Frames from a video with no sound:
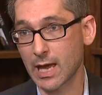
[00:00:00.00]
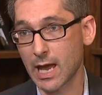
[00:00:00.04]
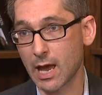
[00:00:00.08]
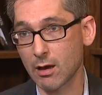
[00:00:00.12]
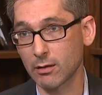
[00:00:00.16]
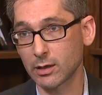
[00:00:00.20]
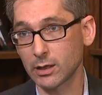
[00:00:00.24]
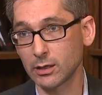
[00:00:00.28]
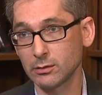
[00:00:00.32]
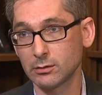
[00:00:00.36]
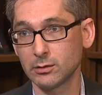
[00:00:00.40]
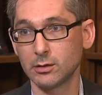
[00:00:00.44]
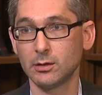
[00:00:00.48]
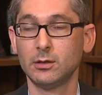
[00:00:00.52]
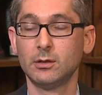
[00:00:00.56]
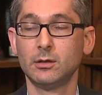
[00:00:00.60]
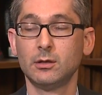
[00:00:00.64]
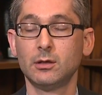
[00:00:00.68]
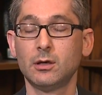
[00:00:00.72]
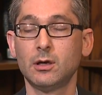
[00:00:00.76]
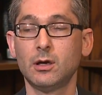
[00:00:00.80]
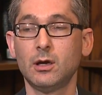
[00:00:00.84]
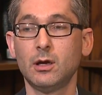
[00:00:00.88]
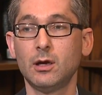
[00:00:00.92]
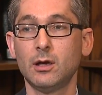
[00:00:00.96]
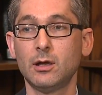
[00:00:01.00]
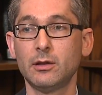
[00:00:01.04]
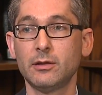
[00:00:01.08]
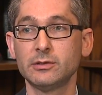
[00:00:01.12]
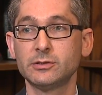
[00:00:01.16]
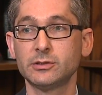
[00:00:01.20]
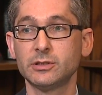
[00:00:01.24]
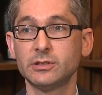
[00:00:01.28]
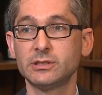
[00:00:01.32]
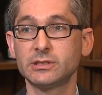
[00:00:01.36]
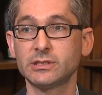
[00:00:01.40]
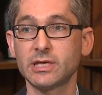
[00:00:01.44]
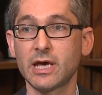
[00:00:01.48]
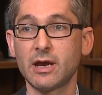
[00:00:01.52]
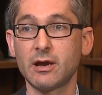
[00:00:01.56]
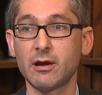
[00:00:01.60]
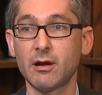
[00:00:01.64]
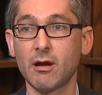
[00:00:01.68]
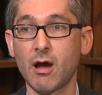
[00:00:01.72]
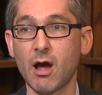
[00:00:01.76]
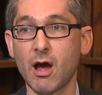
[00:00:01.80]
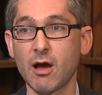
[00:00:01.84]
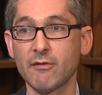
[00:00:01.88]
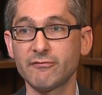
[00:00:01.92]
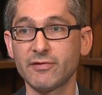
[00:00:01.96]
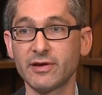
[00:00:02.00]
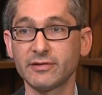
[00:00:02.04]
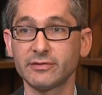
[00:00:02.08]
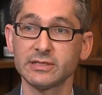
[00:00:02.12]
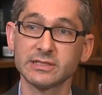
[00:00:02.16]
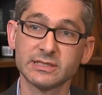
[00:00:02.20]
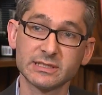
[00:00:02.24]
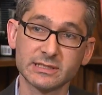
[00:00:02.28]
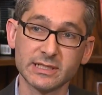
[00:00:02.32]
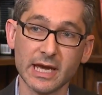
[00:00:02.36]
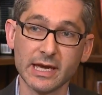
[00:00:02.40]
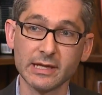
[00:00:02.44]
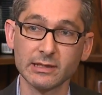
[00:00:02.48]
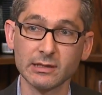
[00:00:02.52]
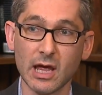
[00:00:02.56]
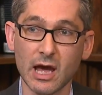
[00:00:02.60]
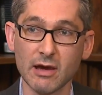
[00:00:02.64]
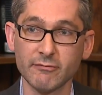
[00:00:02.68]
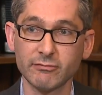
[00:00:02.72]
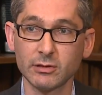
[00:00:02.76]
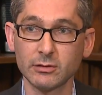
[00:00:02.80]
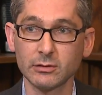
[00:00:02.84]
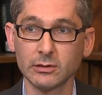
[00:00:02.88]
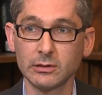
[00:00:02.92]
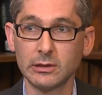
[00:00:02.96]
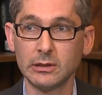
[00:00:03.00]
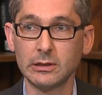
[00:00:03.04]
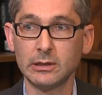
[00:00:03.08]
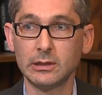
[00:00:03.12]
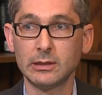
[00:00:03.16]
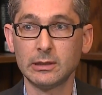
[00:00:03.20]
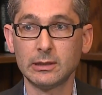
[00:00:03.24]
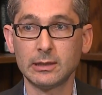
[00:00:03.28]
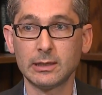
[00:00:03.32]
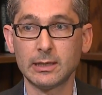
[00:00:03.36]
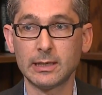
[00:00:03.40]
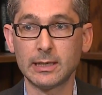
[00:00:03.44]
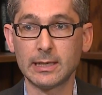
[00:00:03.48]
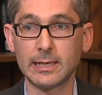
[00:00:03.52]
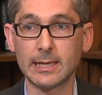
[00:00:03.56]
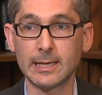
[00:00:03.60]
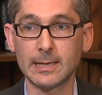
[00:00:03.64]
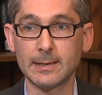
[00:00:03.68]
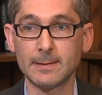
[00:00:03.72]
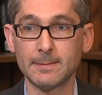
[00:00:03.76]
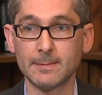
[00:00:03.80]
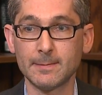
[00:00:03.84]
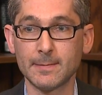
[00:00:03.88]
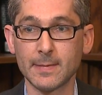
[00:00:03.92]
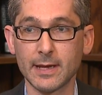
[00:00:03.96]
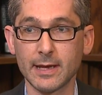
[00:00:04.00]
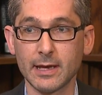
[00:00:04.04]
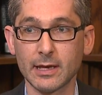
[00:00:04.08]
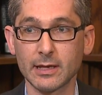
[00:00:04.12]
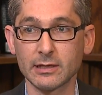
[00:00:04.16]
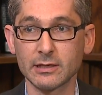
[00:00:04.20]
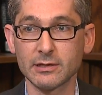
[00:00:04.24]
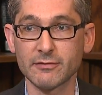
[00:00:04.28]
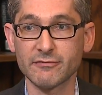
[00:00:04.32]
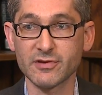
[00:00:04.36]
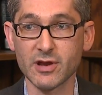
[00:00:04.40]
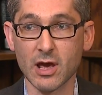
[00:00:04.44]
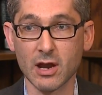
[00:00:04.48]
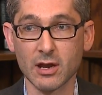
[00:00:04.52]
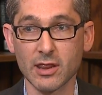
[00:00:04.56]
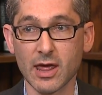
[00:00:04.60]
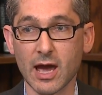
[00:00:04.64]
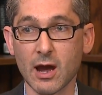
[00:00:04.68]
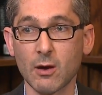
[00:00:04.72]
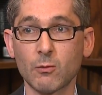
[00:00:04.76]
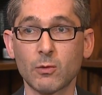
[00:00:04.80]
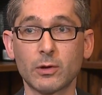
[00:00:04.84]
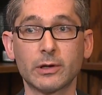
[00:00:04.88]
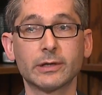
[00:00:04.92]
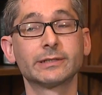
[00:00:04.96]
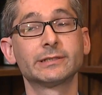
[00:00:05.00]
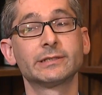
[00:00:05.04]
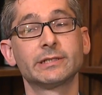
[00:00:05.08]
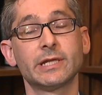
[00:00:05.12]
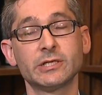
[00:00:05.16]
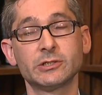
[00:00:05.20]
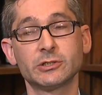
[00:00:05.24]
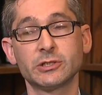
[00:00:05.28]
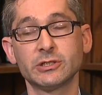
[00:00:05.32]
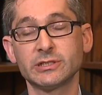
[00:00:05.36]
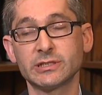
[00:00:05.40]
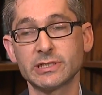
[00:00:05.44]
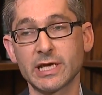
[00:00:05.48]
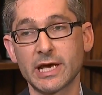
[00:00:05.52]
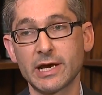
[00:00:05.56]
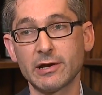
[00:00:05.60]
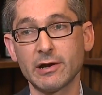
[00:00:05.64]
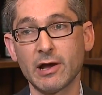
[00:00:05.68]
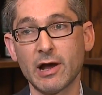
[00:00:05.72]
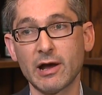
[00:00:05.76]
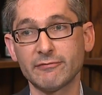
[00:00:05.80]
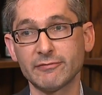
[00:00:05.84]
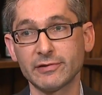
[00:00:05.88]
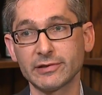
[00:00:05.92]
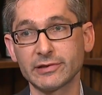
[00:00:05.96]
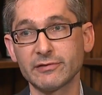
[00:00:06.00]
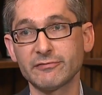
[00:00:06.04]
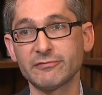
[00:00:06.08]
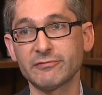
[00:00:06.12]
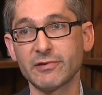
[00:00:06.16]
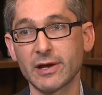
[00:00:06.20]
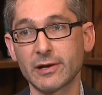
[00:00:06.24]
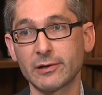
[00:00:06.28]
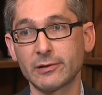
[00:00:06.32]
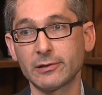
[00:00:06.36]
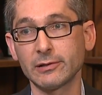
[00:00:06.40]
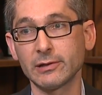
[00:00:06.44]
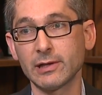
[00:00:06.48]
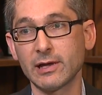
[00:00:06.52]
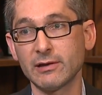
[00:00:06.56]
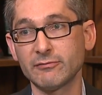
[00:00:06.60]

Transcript: County. They should set it off at the state level. And if none of that works, they should set it off at the federal